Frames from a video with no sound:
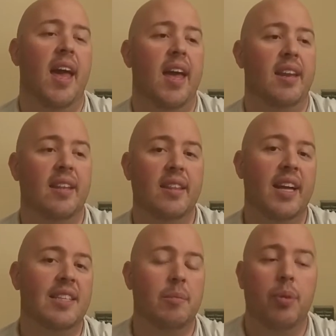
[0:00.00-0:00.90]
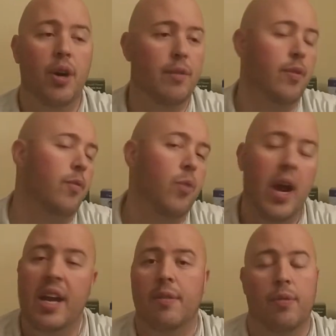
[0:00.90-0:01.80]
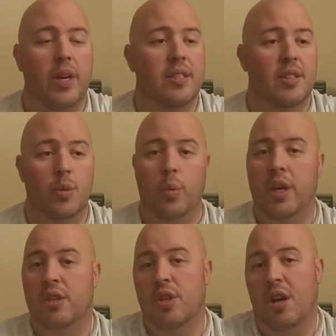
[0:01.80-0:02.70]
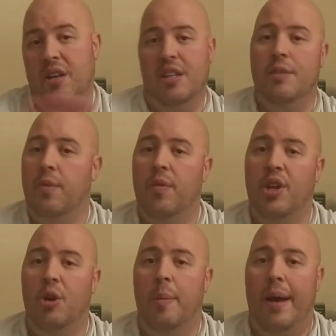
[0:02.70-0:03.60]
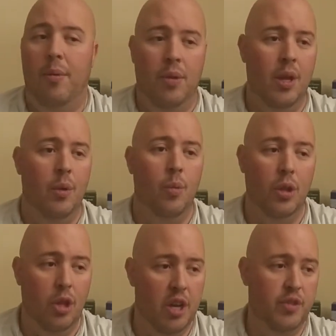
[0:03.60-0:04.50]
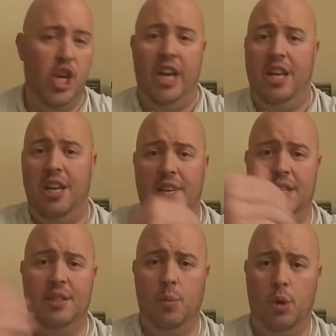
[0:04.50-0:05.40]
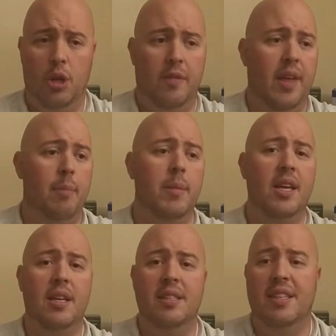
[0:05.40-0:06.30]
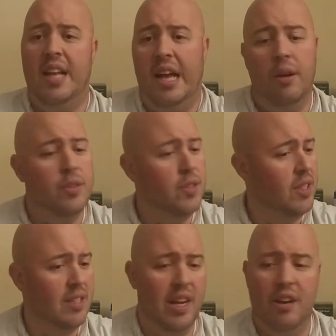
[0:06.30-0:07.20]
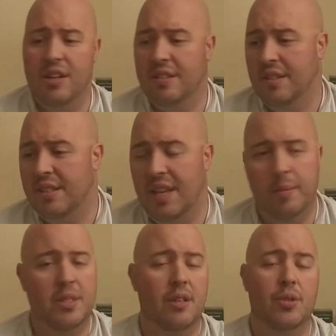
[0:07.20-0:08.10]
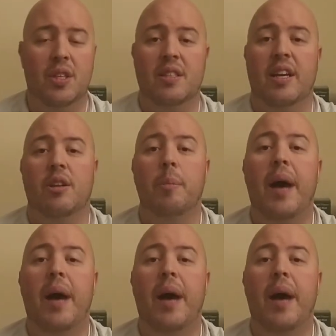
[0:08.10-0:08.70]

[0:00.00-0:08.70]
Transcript: And that's in part for a variety of reasons, and we can talk in a different video about what loft jacking is and what all of that means and how 6-iron isn't the same as another 6-iron.